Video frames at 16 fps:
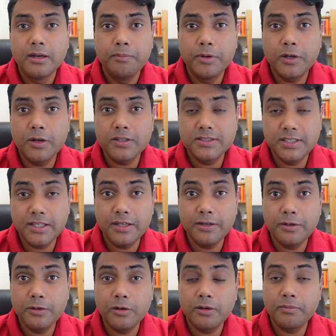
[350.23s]
because
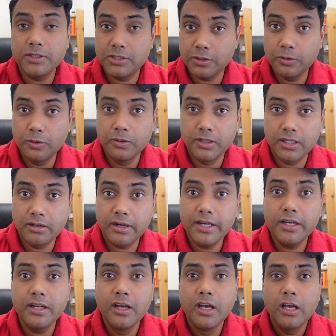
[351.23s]
then you are much older,
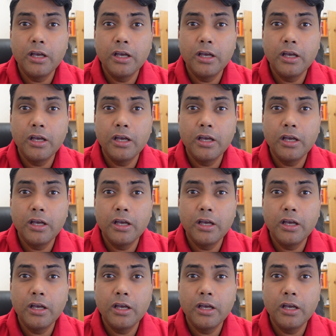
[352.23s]
right?